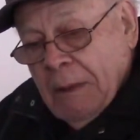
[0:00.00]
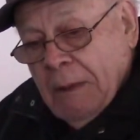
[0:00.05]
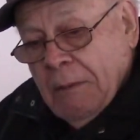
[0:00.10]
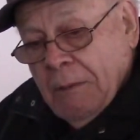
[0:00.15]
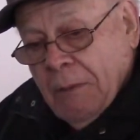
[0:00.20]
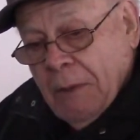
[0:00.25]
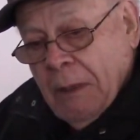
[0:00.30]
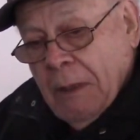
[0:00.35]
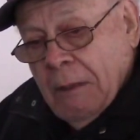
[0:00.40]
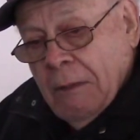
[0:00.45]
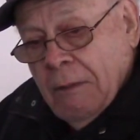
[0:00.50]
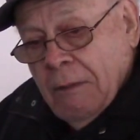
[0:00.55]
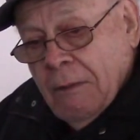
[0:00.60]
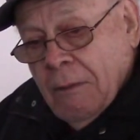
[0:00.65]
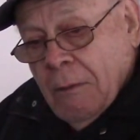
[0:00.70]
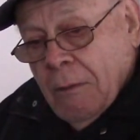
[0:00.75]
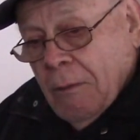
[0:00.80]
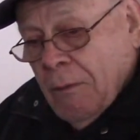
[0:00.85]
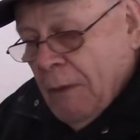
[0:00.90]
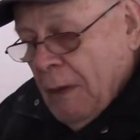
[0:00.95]
friends,
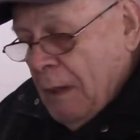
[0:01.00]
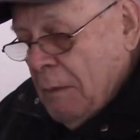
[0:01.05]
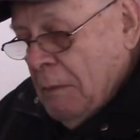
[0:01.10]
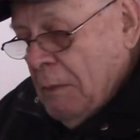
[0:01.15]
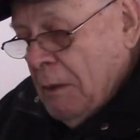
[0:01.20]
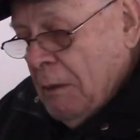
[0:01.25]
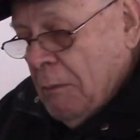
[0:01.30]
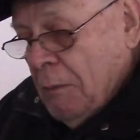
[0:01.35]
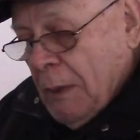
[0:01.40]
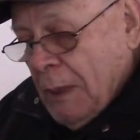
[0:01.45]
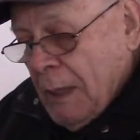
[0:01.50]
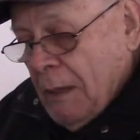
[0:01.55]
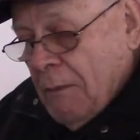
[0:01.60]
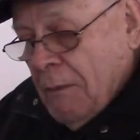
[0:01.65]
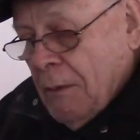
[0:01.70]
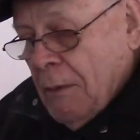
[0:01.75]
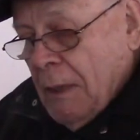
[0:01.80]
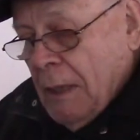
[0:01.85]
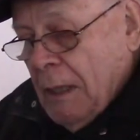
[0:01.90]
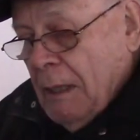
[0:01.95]
or family or
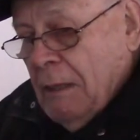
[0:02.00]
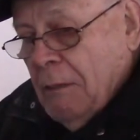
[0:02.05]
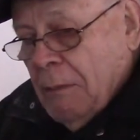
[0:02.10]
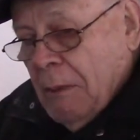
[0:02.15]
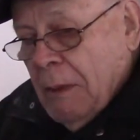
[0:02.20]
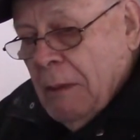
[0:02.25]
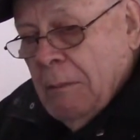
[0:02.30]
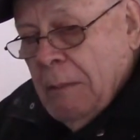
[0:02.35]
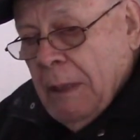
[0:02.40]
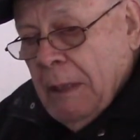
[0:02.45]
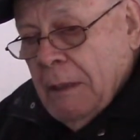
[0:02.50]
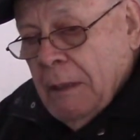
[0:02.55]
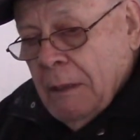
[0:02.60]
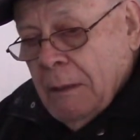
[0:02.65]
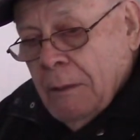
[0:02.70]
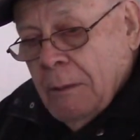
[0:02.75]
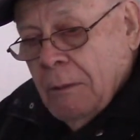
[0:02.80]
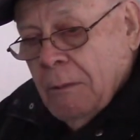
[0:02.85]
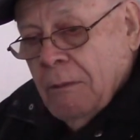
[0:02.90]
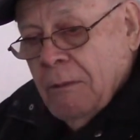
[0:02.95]
whatever. Anyway, he made the
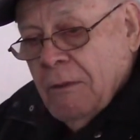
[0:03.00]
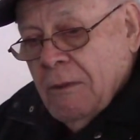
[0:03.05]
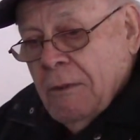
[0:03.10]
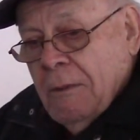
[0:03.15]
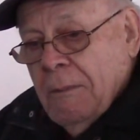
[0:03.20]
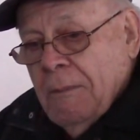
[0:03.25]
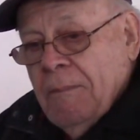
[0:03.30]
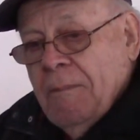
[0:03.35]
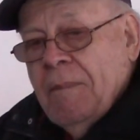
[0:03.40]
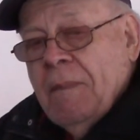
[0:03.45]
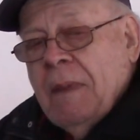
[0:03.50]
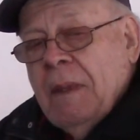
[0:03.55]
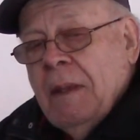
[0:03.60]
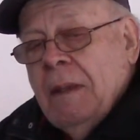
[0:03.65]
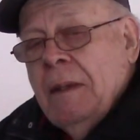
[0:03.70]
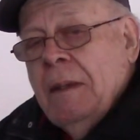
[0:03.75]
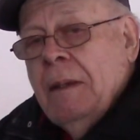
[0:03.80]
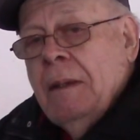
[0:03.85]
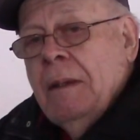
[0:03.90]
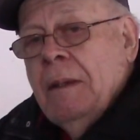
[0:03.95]
news.
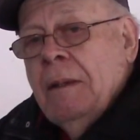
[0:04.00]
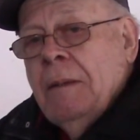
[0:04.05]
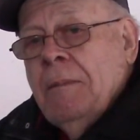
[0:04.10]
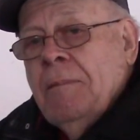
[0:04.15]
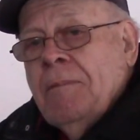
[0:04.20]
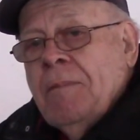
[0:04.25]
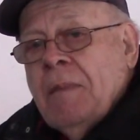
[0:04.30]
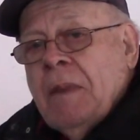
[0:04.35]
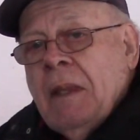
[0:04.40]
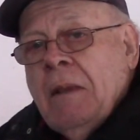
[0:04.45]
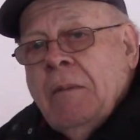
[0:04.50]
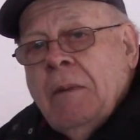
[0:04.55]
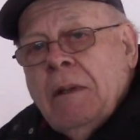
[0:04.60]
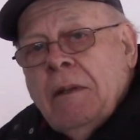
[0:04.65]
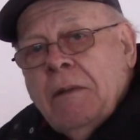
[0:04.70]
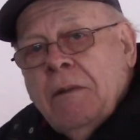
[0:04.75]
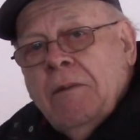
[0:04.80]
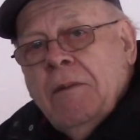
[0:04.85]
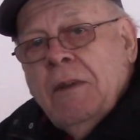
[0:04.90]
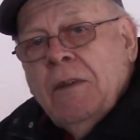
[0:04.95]
He
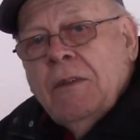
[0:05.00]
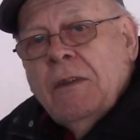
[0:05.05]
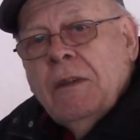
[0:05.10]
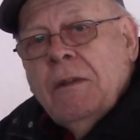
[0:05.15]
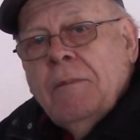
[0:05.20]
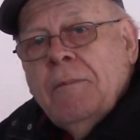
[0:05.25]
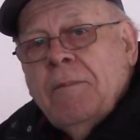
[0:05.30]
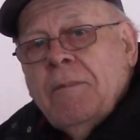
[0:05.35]
went to visit,